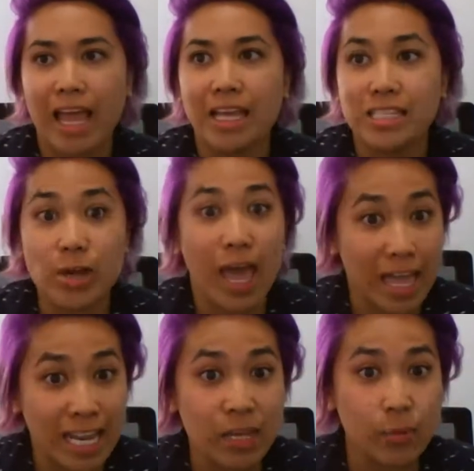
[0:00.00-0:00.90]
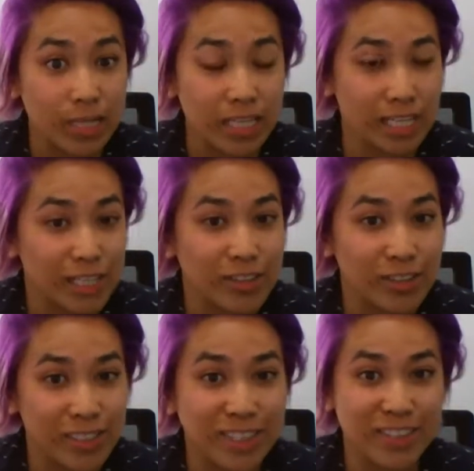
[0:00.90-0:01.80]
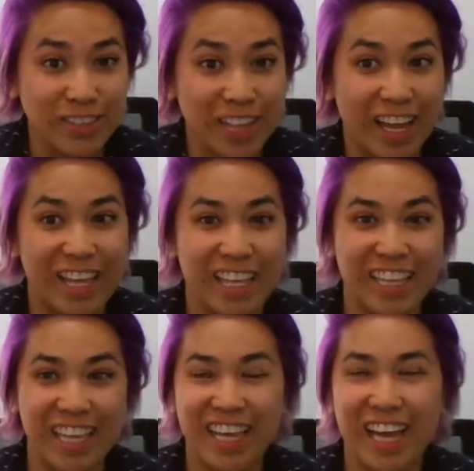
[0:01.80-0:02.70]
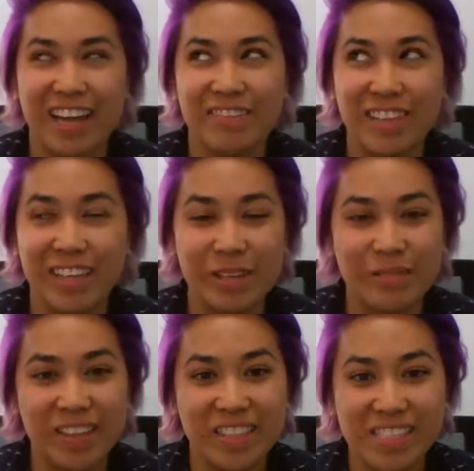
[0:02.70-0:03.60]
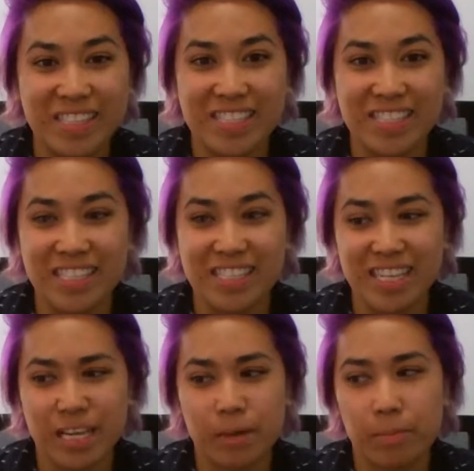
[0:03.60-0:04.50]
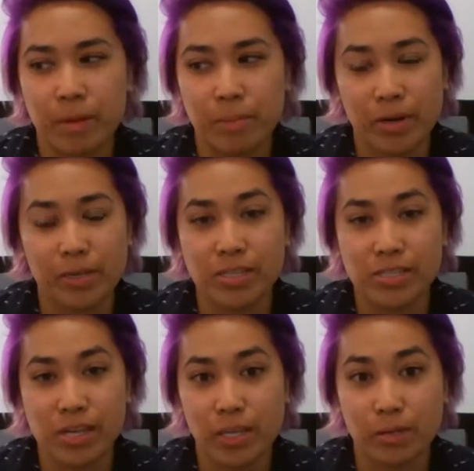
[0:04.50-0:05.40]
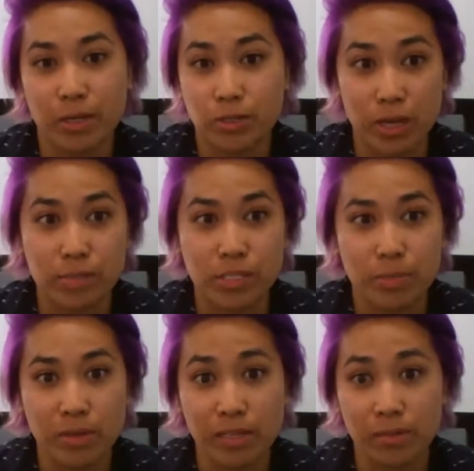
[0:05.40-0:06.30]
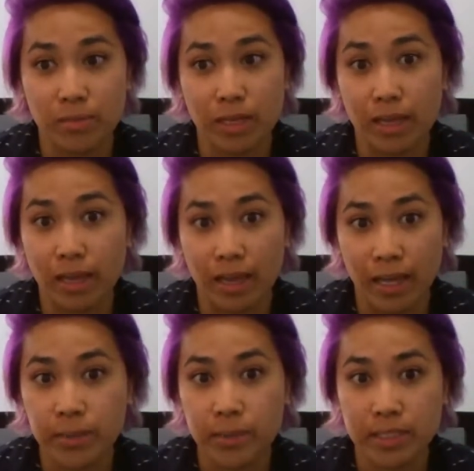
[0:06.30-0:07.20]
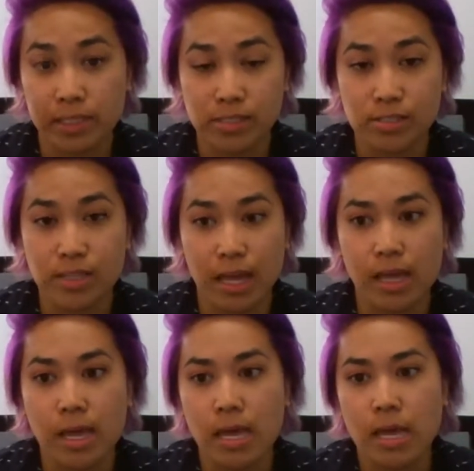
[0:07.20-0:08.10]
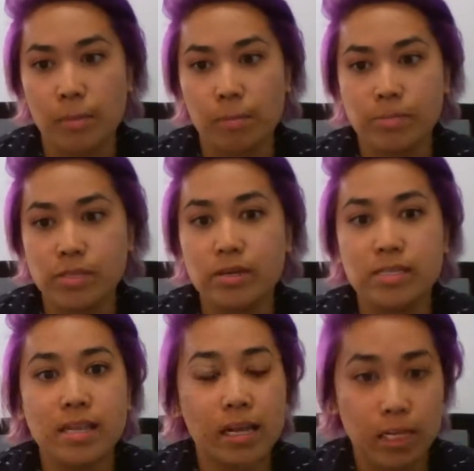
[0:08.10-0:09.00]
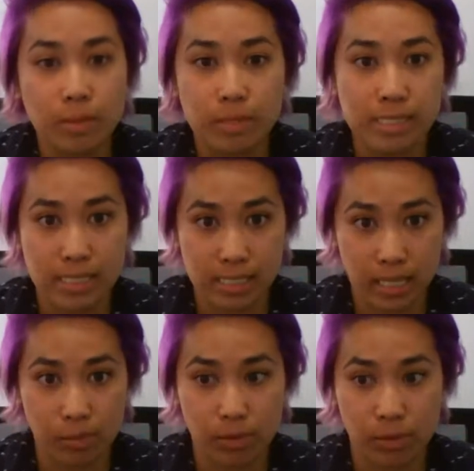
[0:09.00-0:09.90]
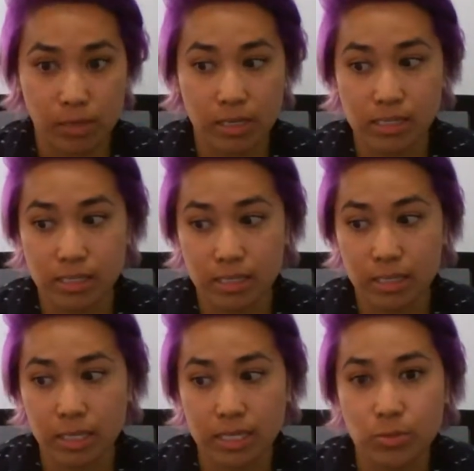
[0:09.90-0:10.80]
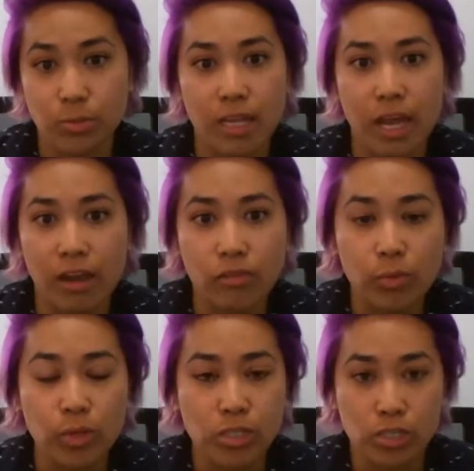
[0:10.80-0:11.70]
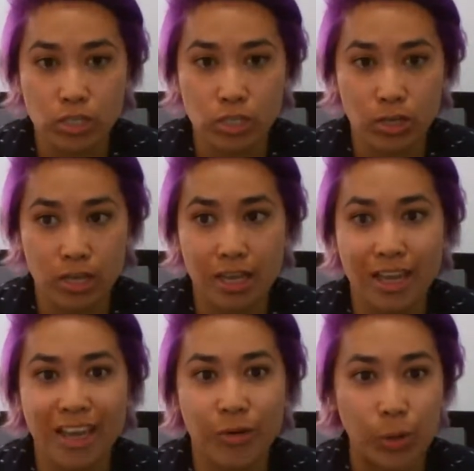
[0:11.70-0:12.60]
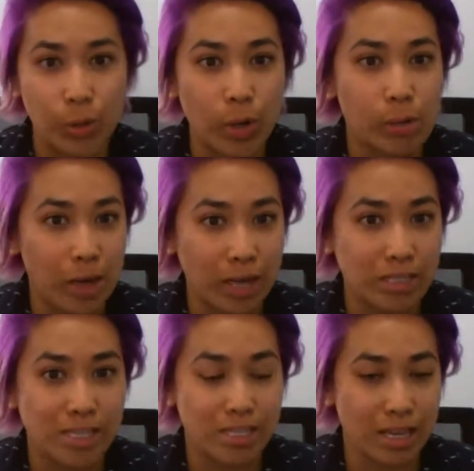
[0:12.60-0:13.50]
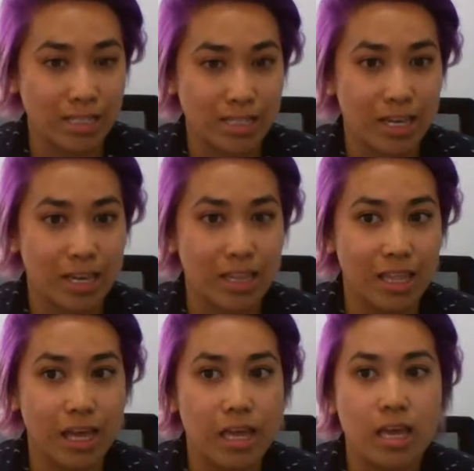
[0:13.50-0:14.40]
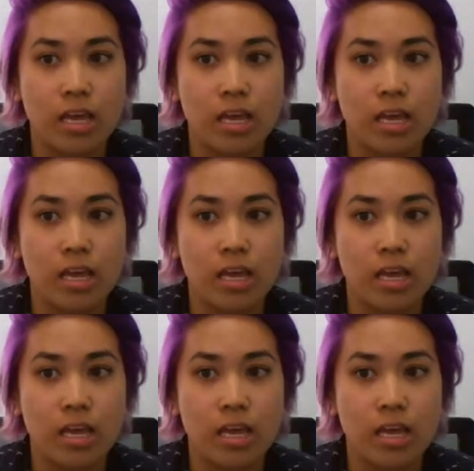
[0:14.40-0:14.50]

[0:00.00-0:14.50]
So anyone can literally do that. Like, I'm thinking about this in the sense, like, my partner is talking about drop shipping, and I'm like, yeah, anyone can do that. So it's not going to be sustainable, because when everyone starts doing it, we're going back to the idea that